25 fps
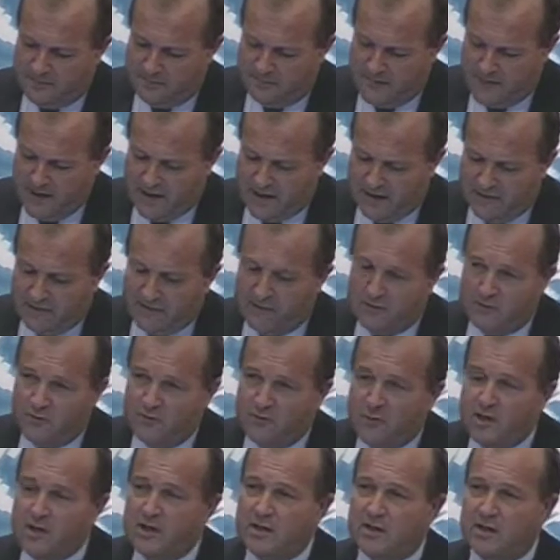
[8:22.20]
And it
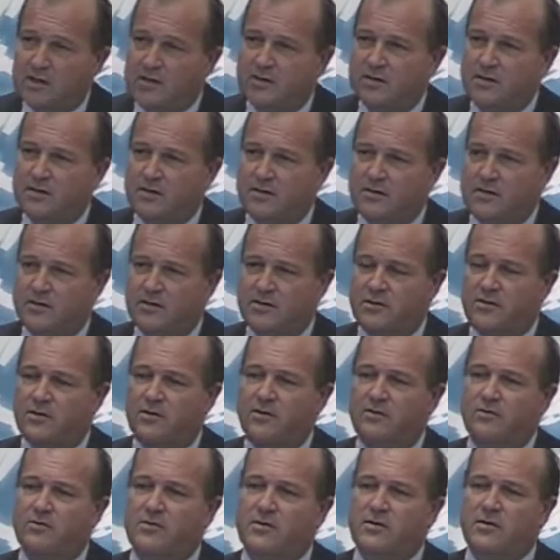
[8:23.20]
will, you know,
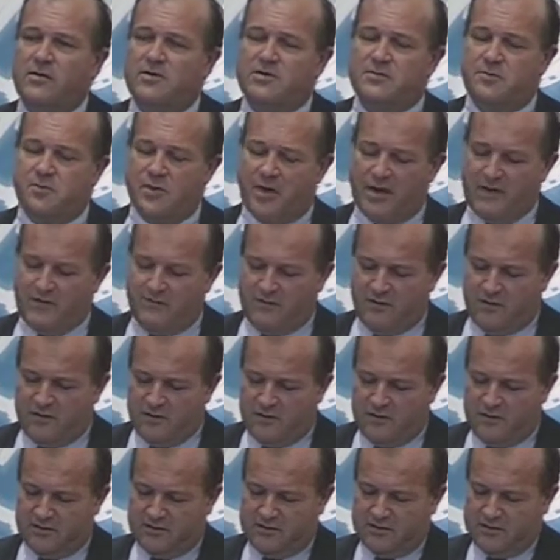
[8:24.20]
spread the
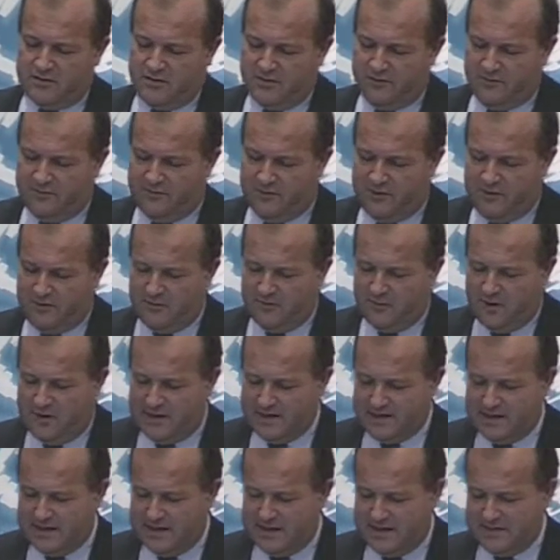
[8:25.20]
cost of the
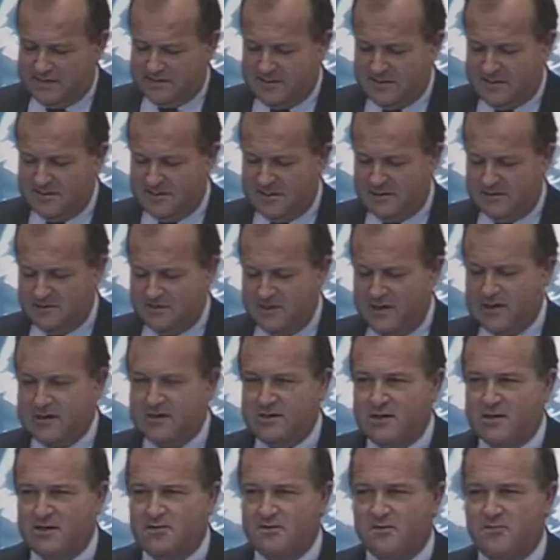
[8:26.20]
rising expenses
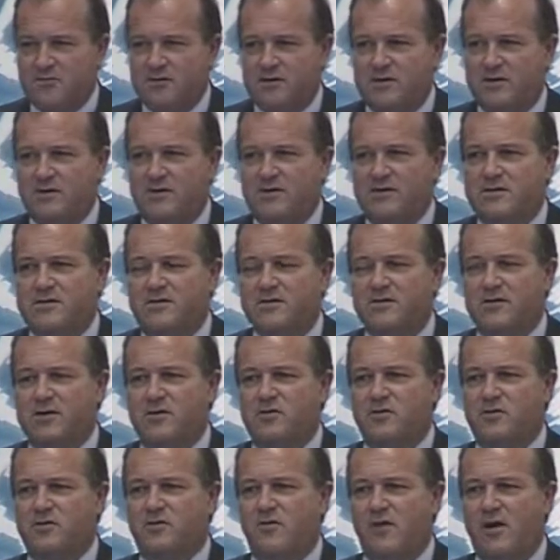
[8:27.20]
related to regulatory
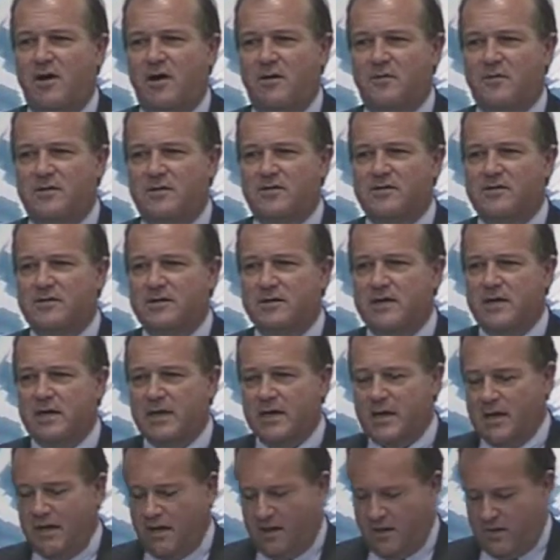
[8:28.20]
requirements
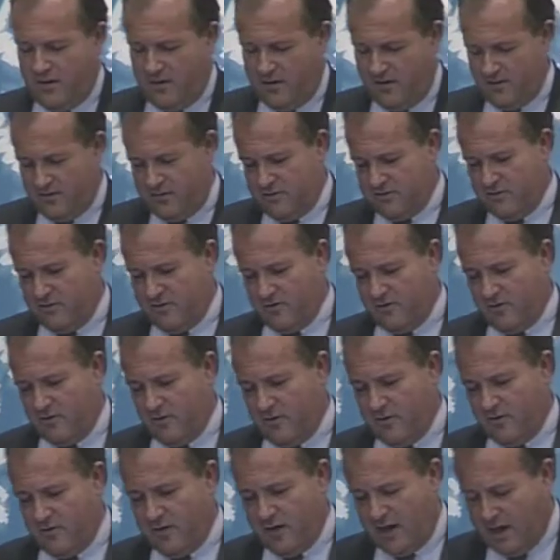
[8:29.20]
to
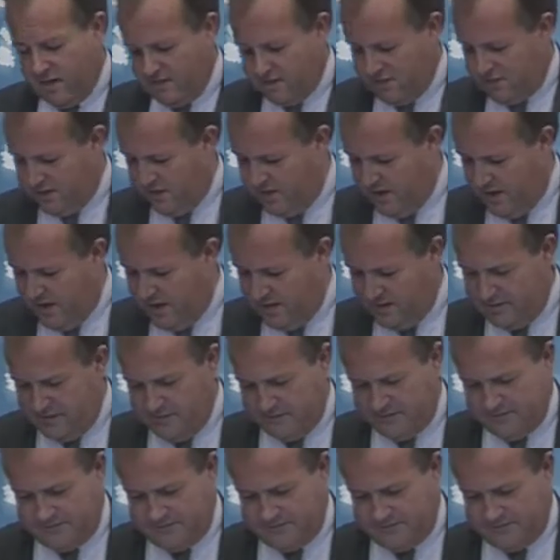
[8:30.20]
a larger base.